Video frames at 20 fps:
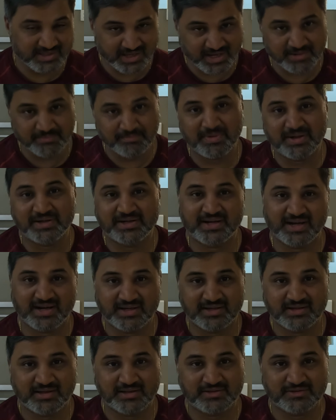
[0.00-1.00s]
and
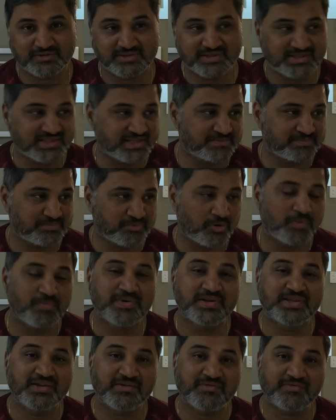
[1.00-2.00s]
Mataranka. So this is
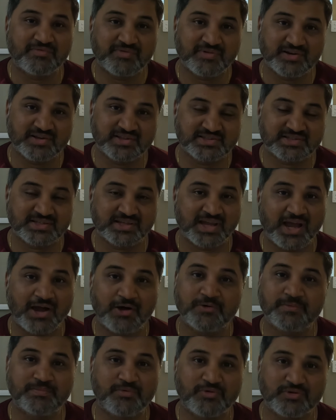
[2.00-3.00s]
probably the first
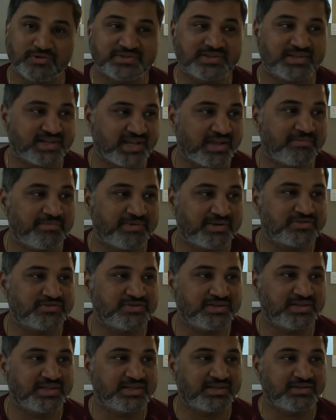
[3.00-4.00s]
outpost that I've
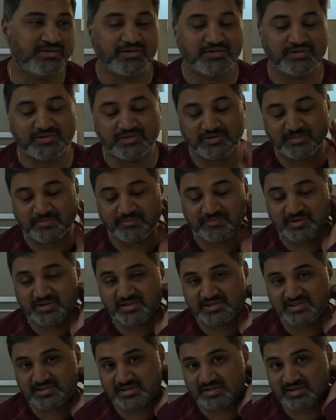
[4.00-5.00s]
actually, or you know,
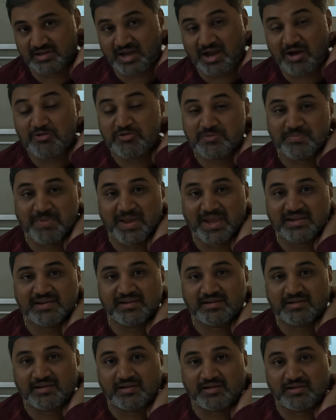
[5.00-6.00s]
first uh, outback
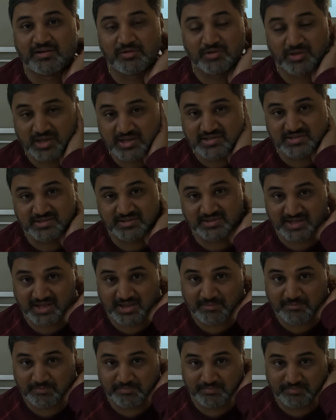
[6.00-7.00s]
uh, location that
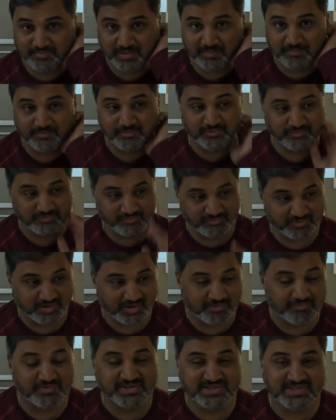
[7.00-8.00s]
I've, um,
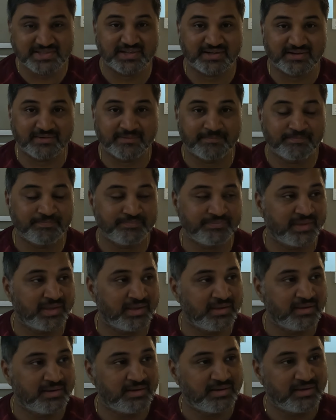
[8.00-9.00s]
I've visited.
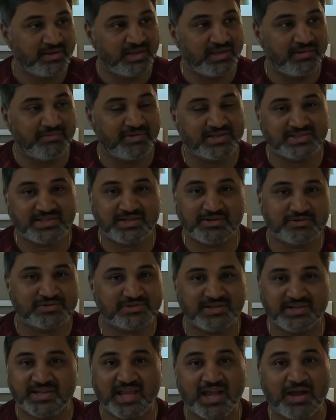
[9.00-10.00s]
In Western
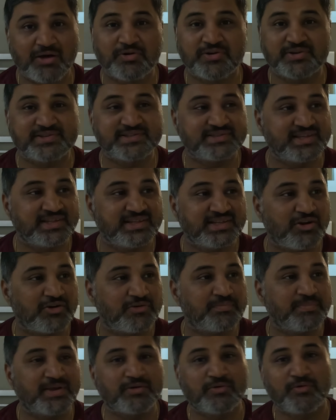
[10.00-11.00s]
Australia, I was in
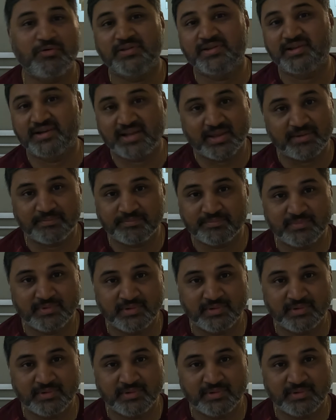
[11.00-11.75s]
outback all the time